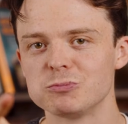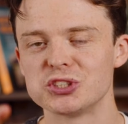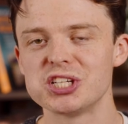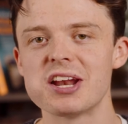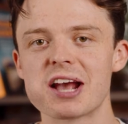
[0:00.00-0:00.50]

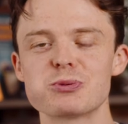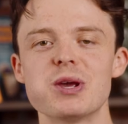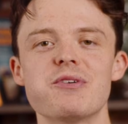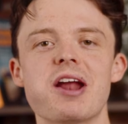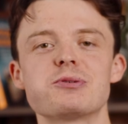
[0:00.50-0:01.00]
See you next
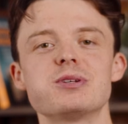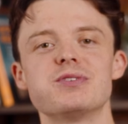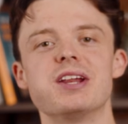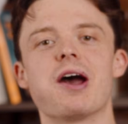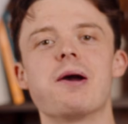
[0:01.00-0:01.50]
week with next week's
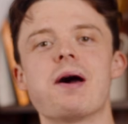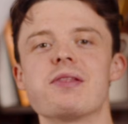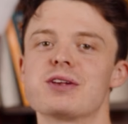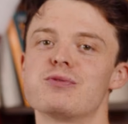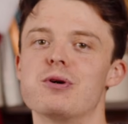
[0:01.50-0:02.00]
video,
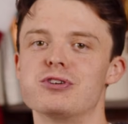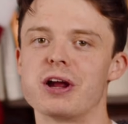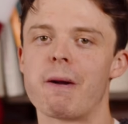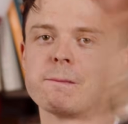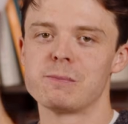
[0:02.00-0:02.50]
and thanks for watching.